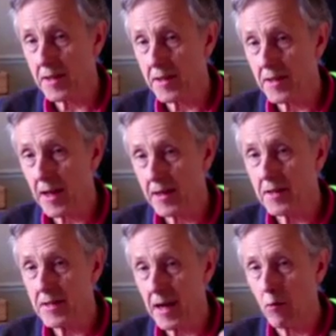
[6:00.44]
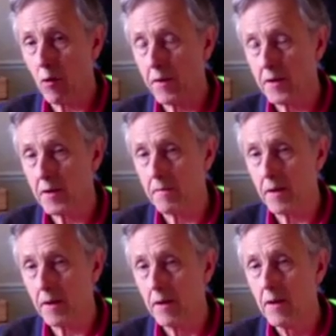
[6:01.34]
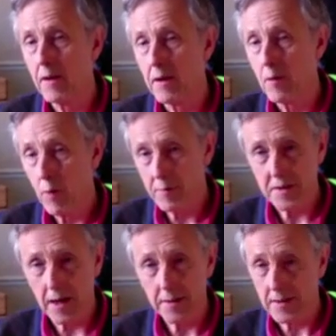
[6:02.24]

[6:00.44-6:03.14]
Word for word: it, and it's now on the TIFI website.